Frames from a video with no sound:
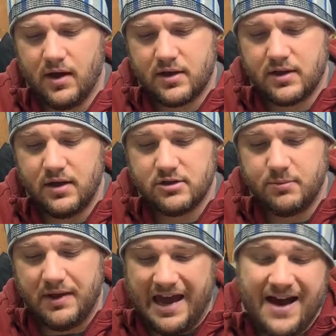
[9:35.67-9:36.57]
clinic to
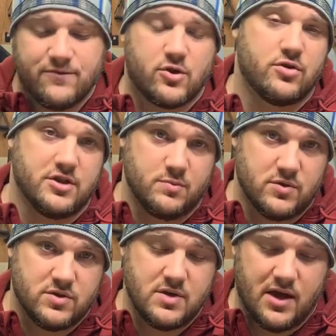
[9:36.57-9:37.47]
be after
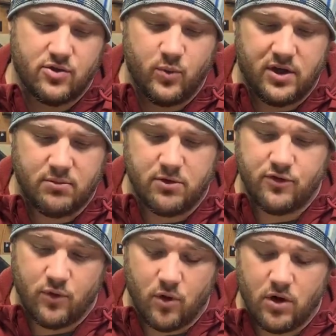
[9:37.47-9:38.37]
Christmas, not the weekend
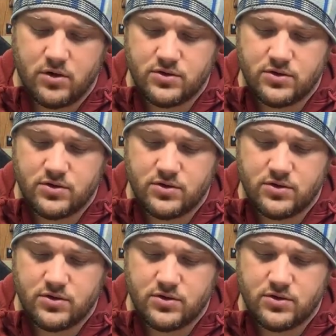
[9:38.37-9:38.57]
before.